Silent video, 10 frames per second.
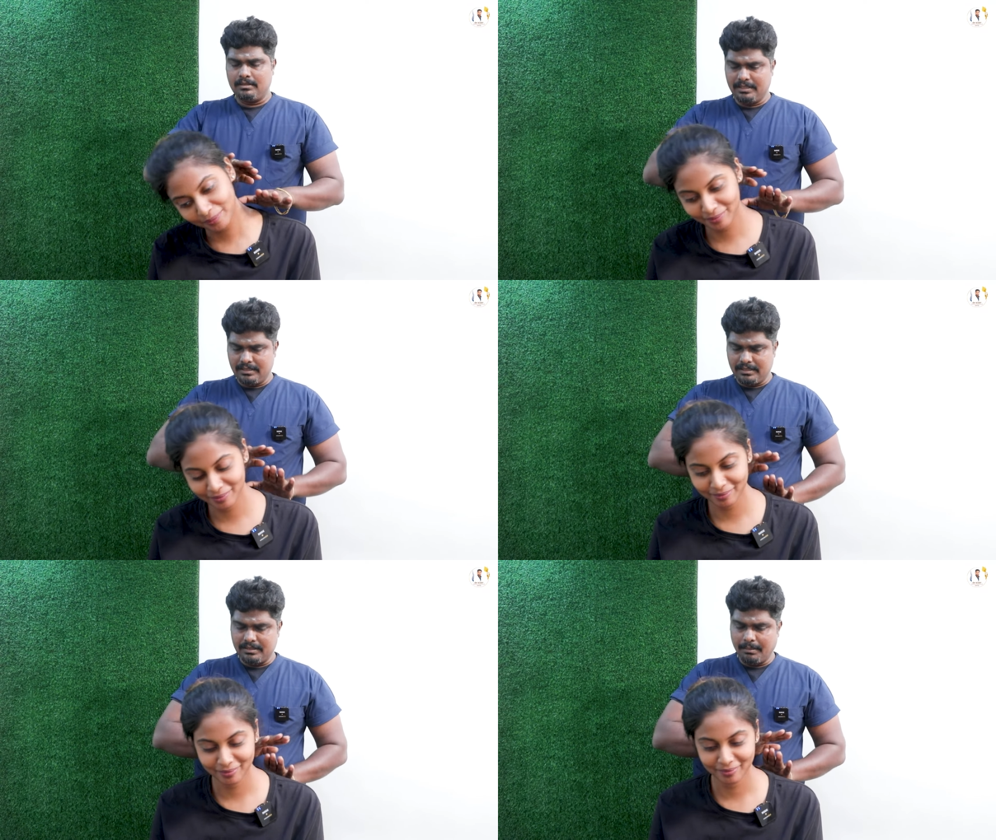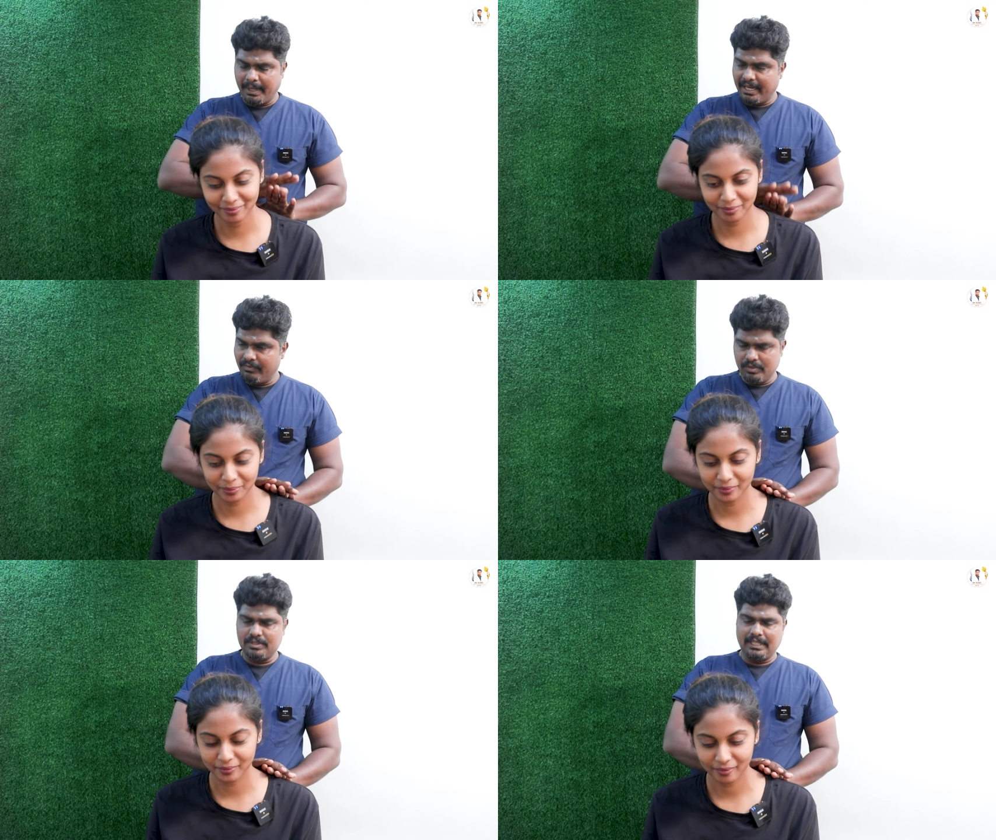Speaker 1: This is the
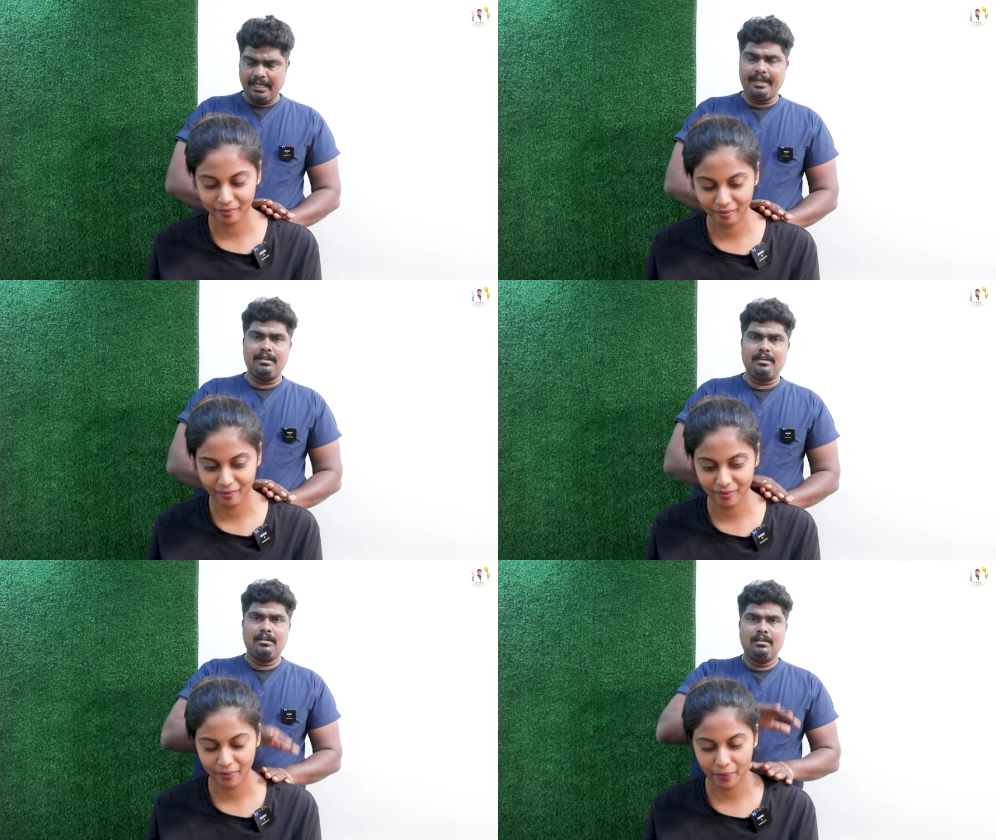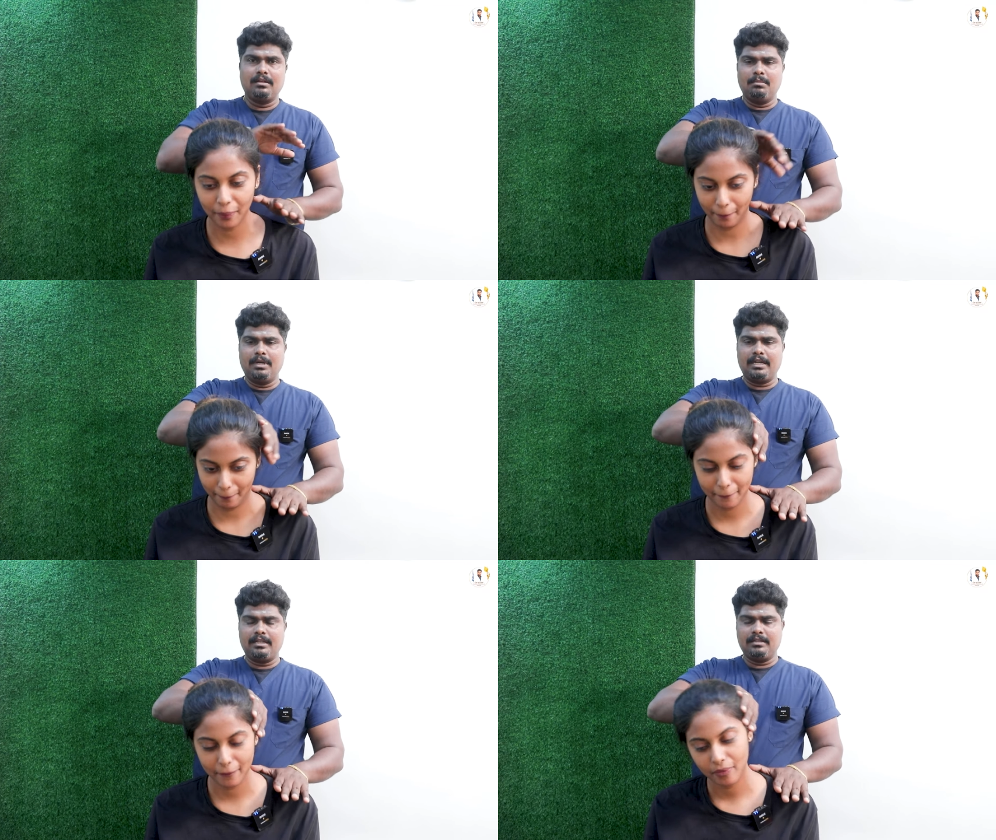painful side
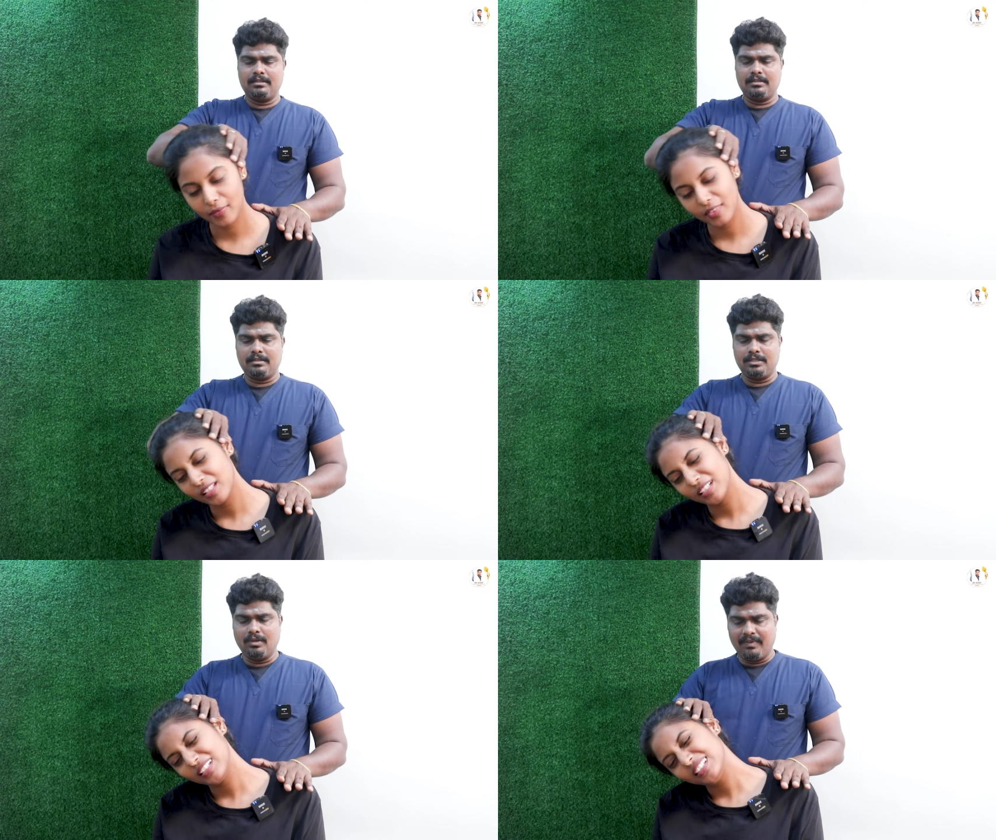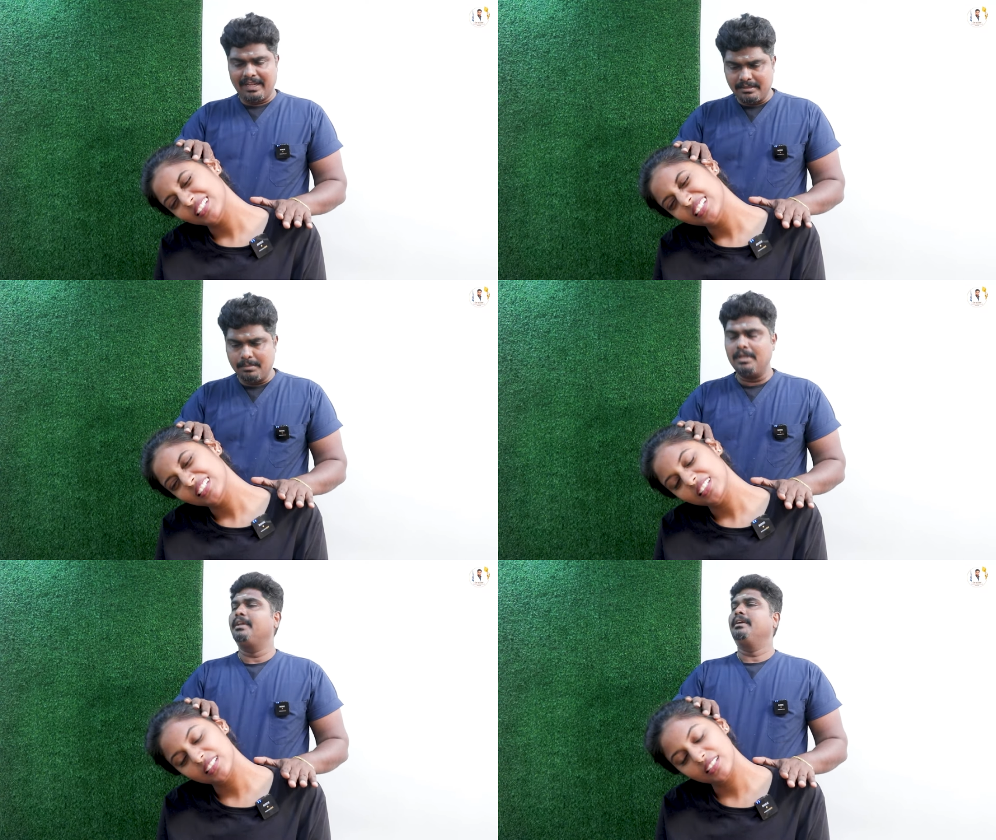but you are
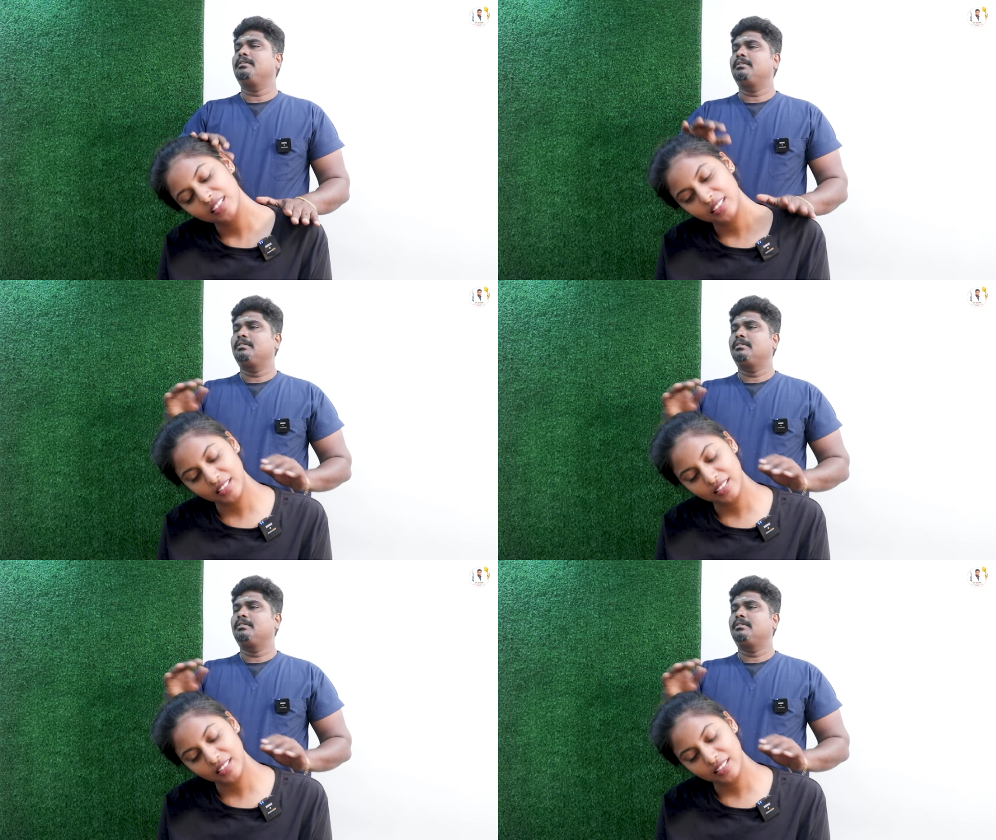flexible here.